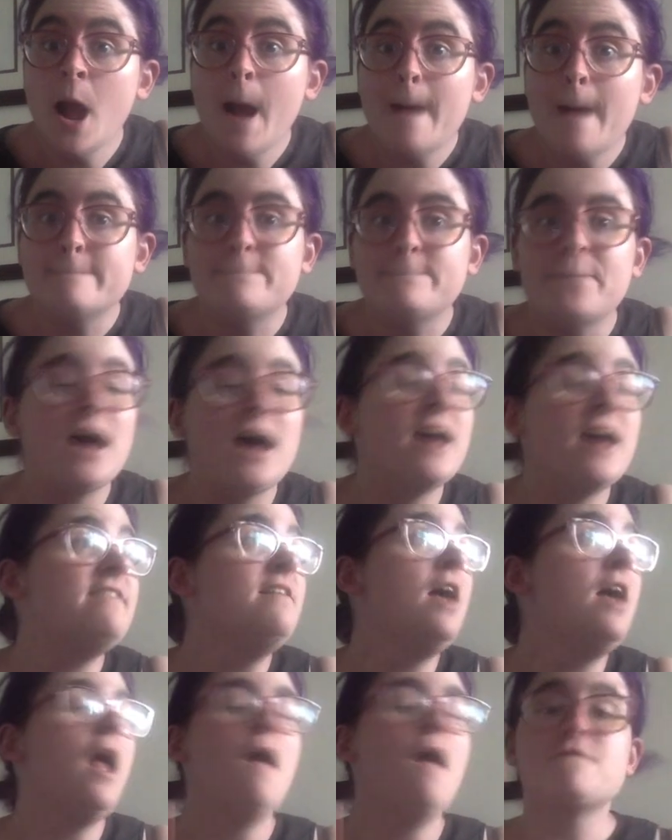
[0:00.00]
but
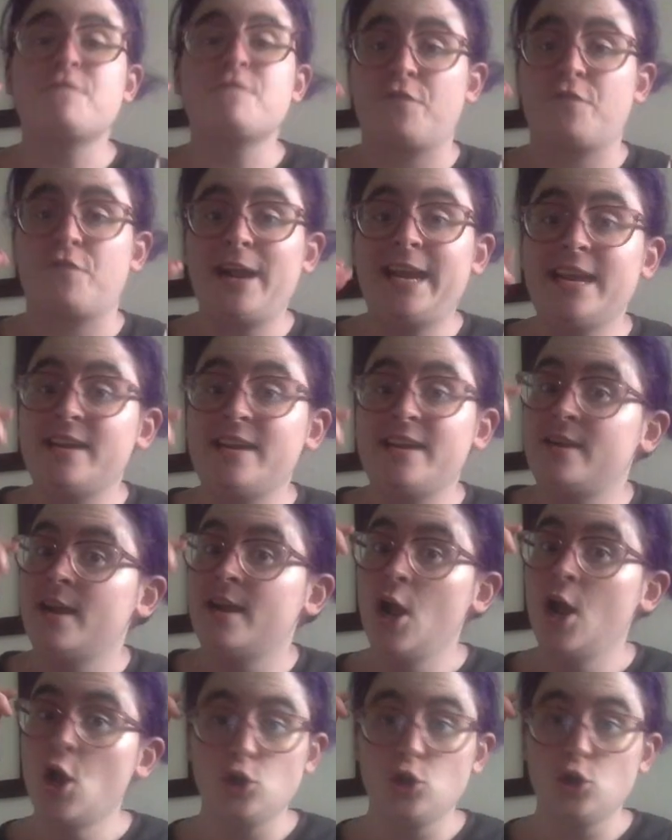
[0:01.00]
frickin'
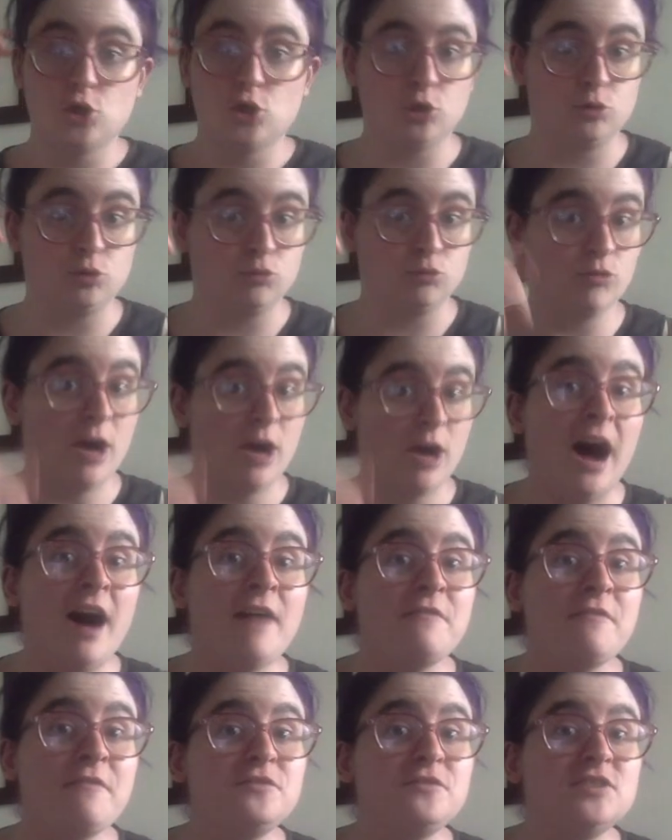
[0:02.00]

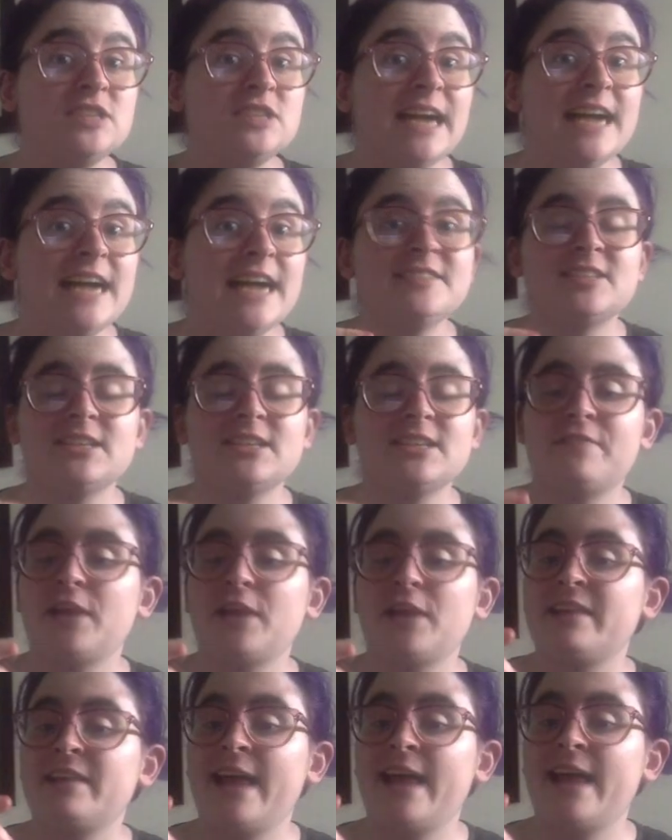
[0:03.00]
craft and stuff
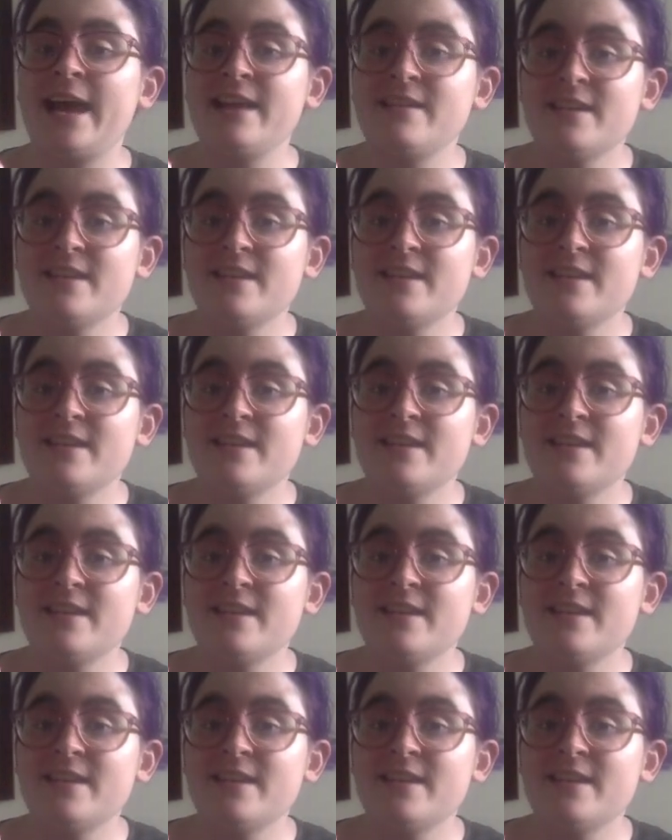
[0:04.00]
like that,